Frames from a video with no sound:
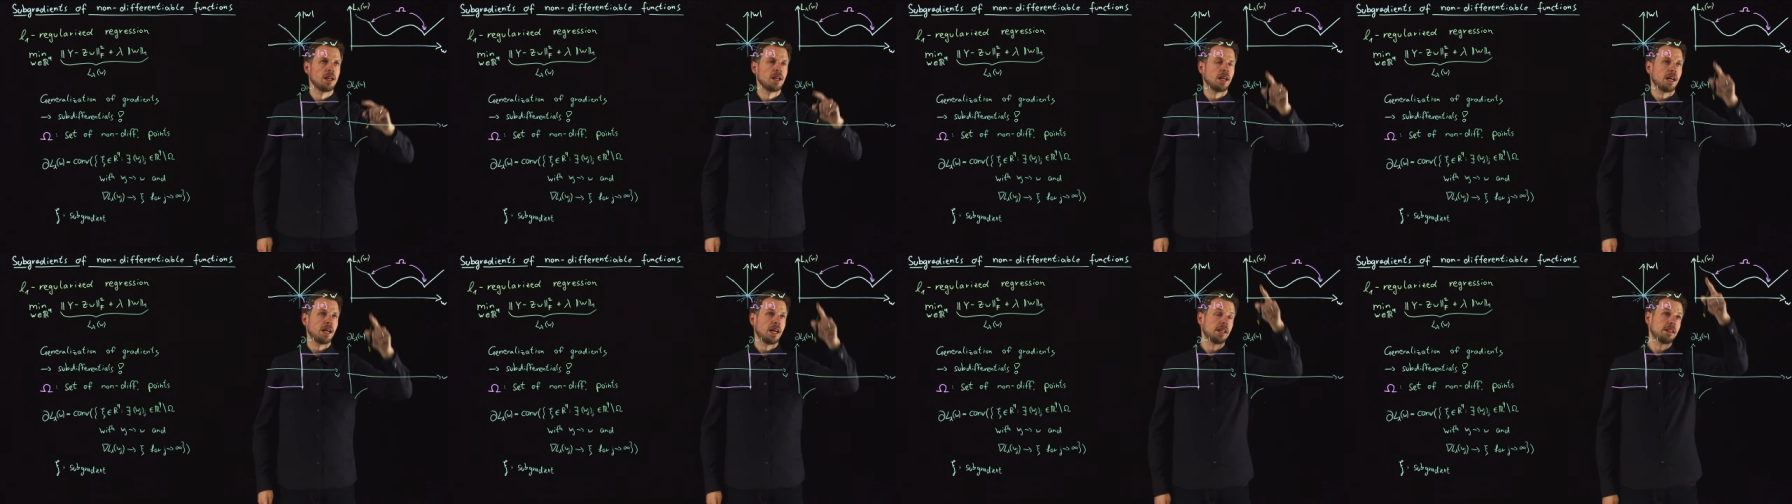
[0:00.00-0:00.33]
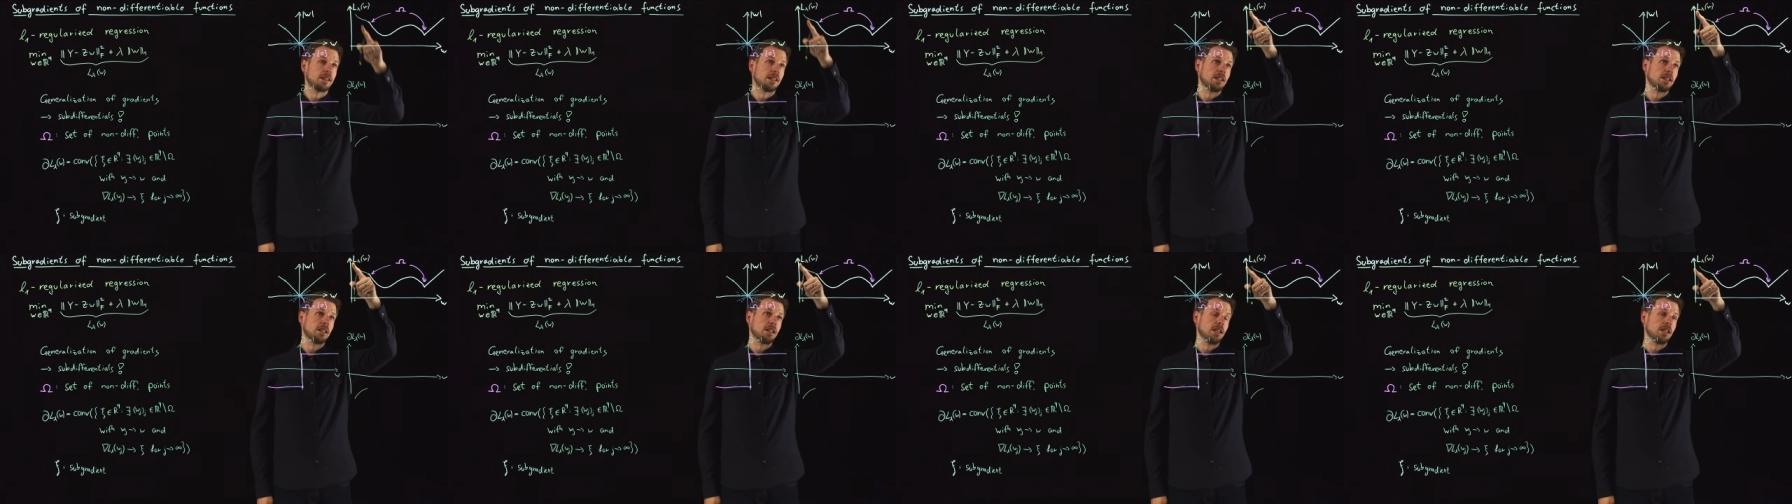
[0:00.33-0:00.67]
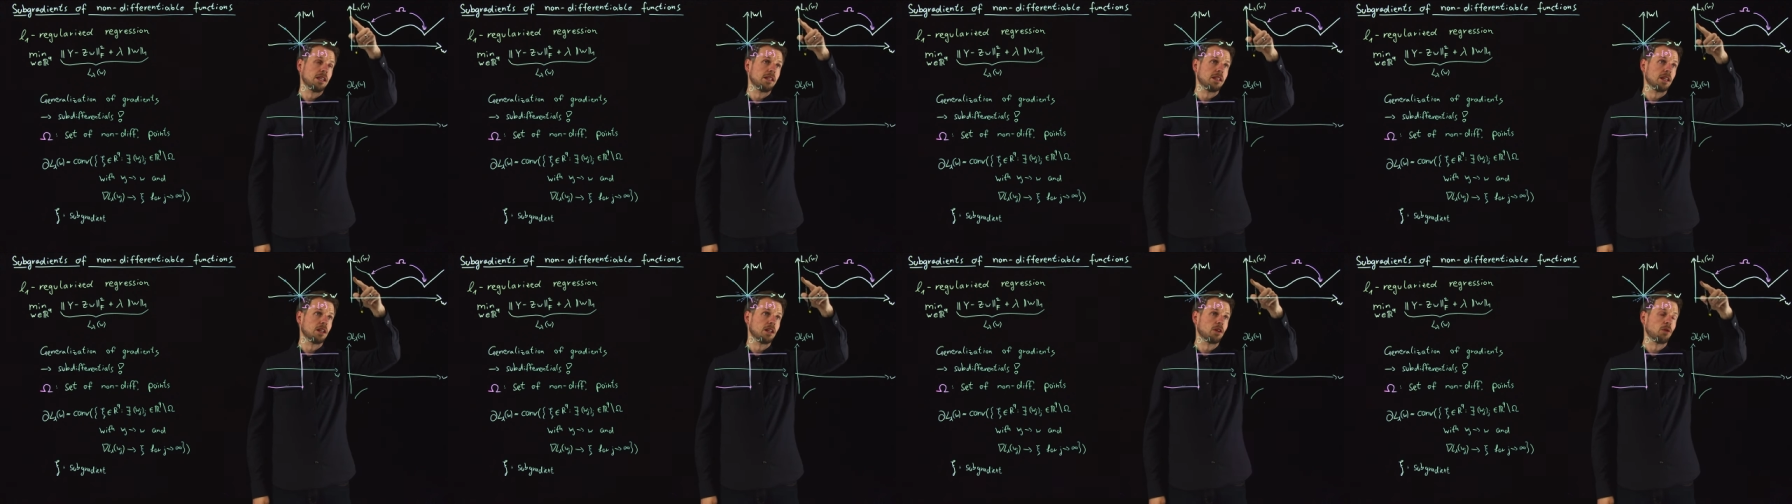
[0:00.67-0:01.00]
And then it
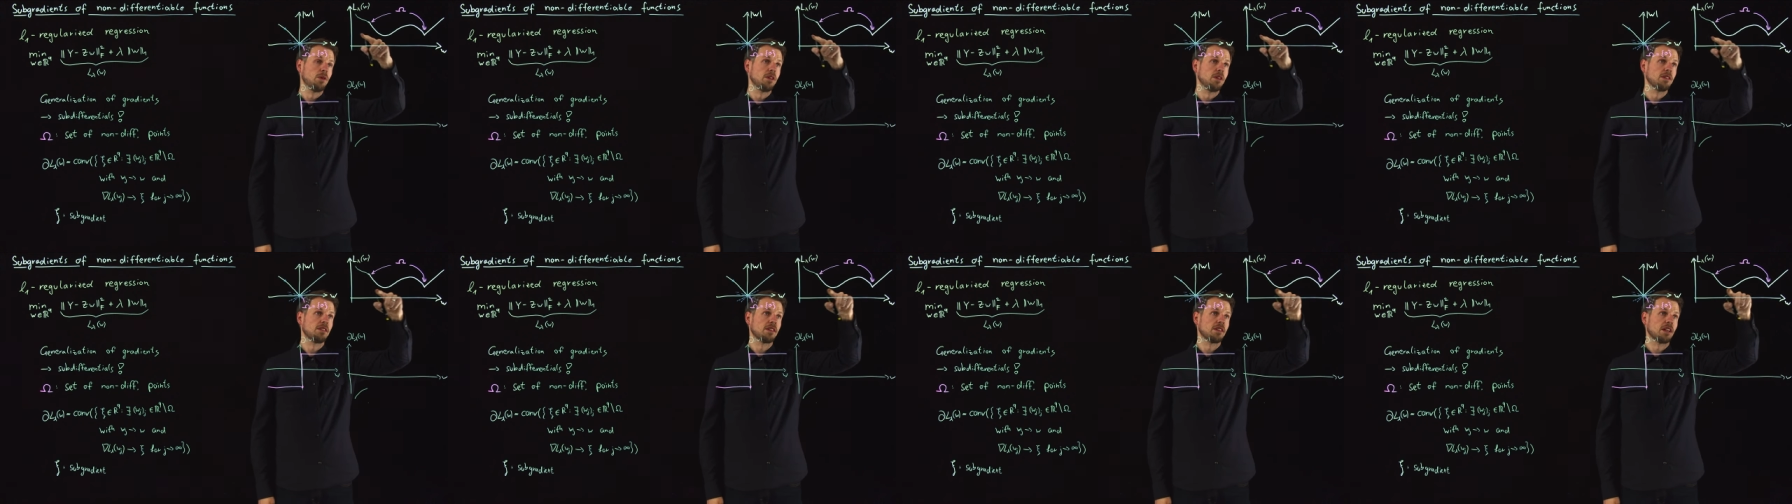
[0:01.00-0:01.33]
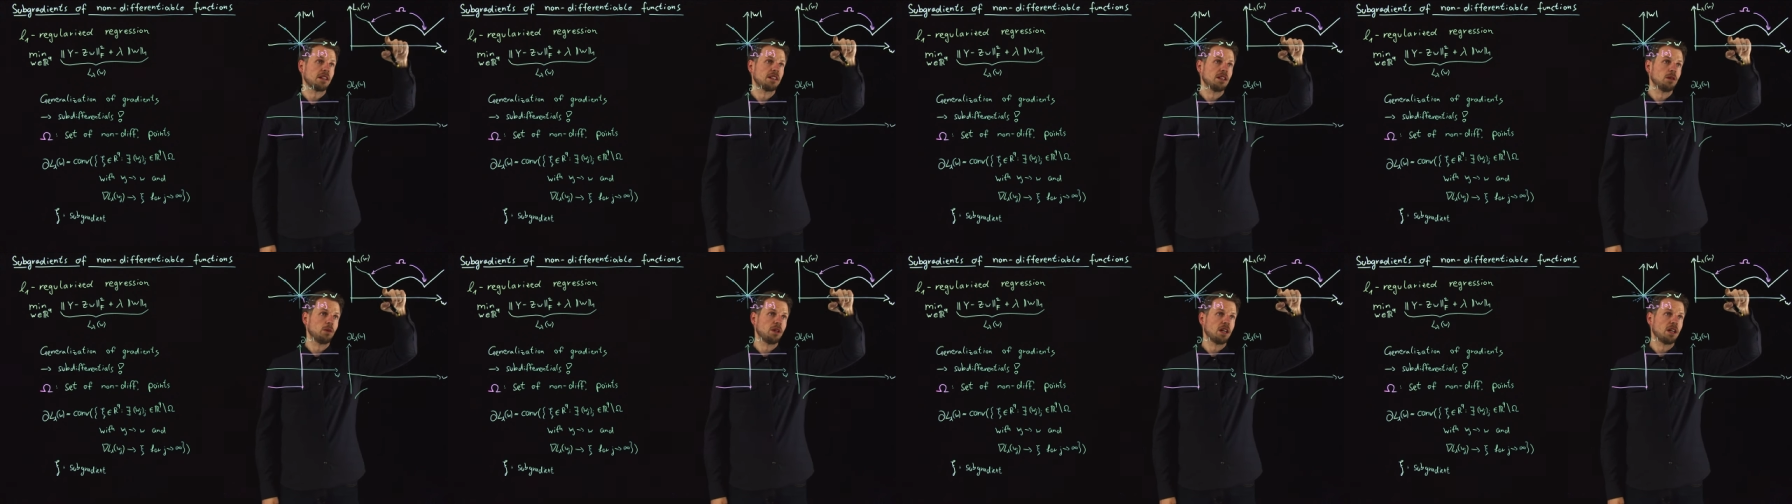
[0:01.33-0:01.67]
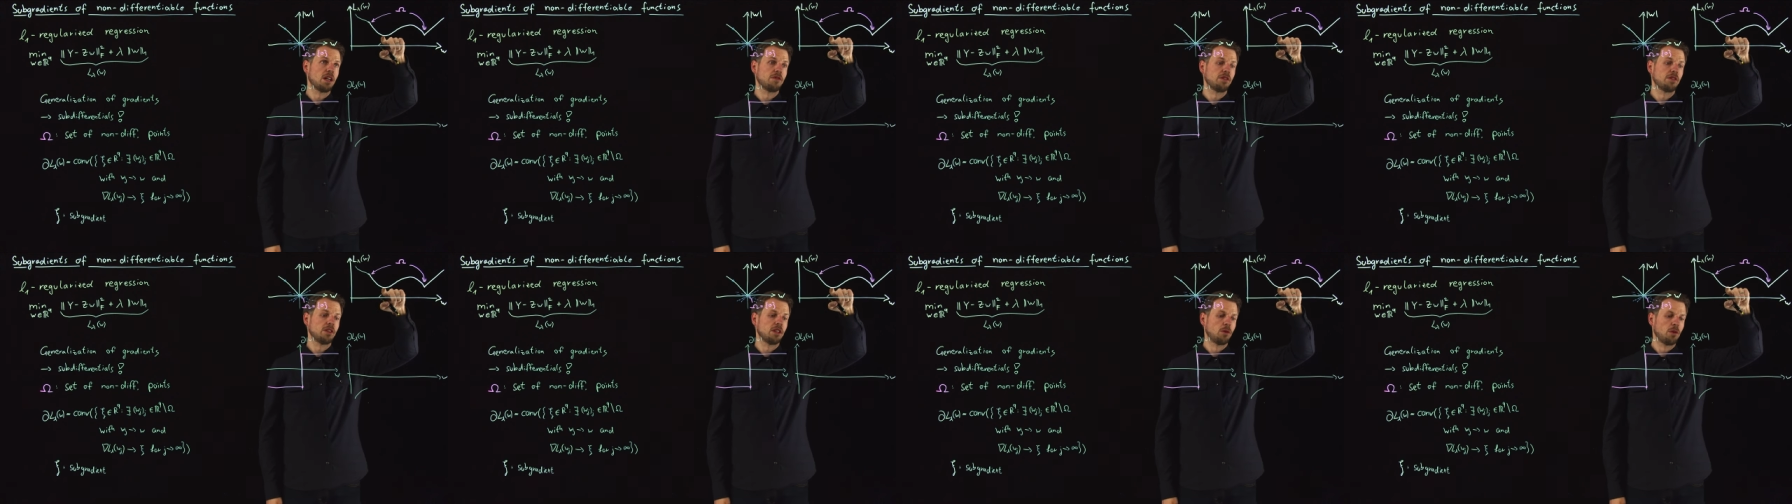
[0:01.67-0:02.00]
increases until we
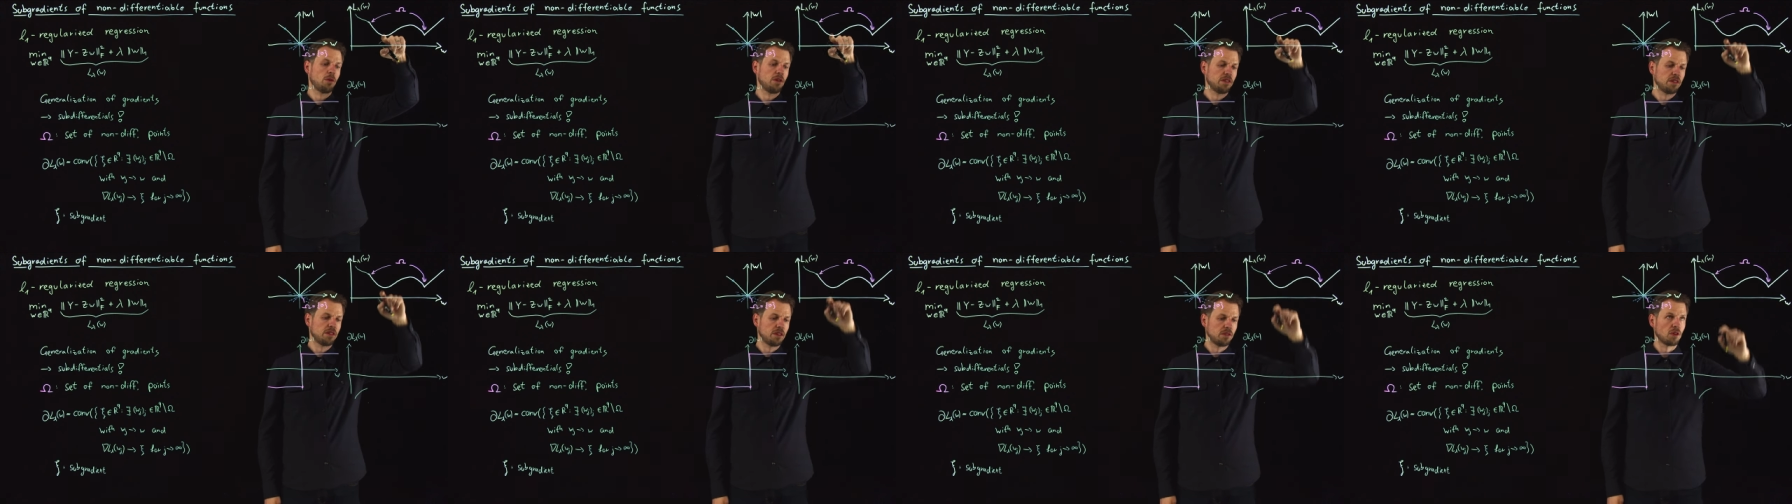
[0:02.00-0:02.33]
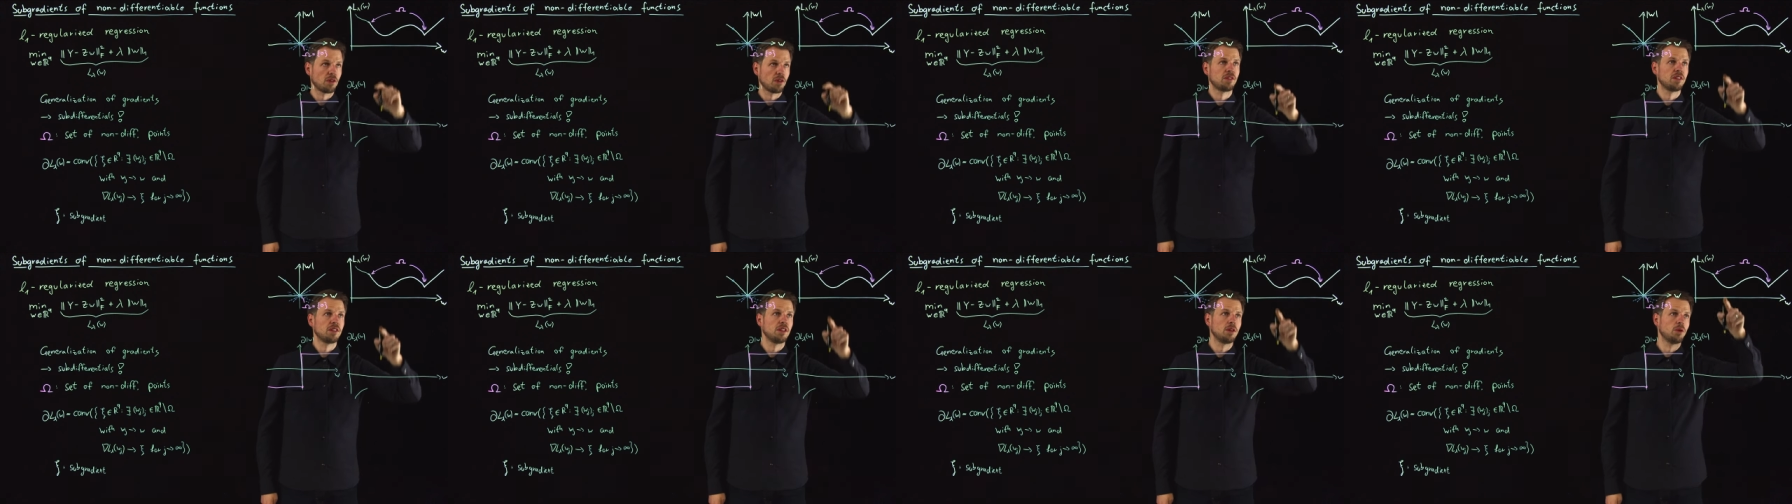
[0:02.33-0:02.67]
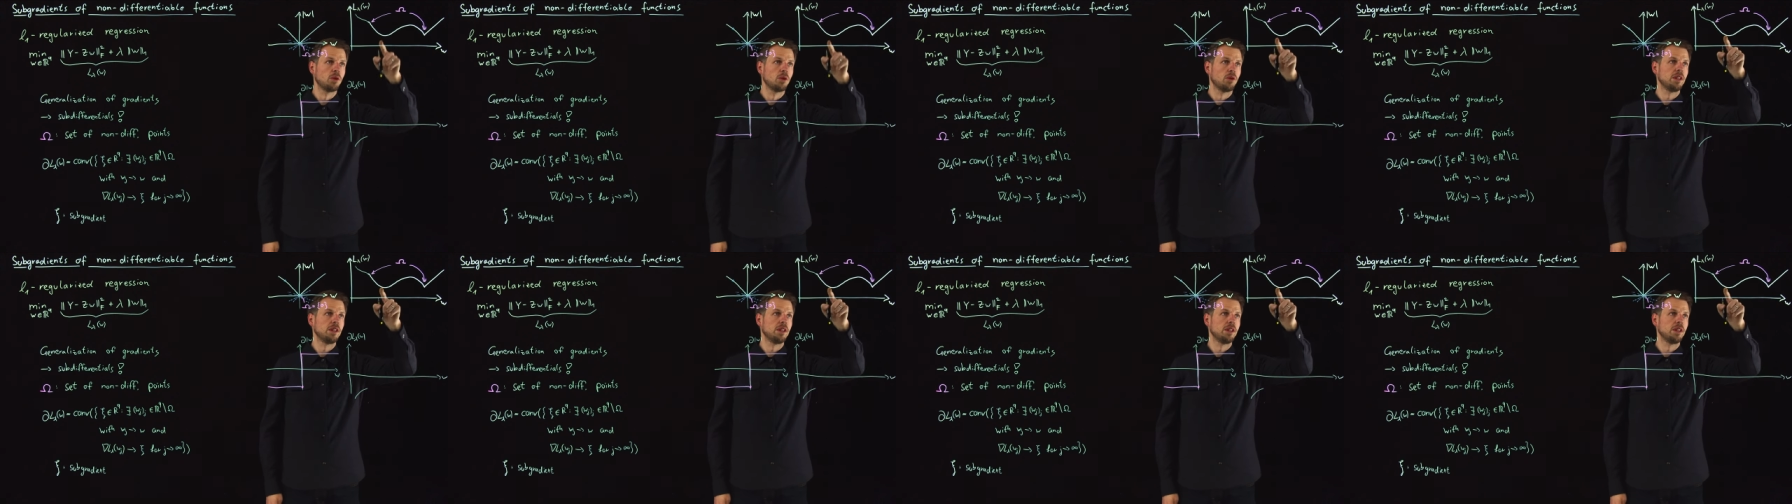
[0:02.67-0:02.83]
have a derivative of 0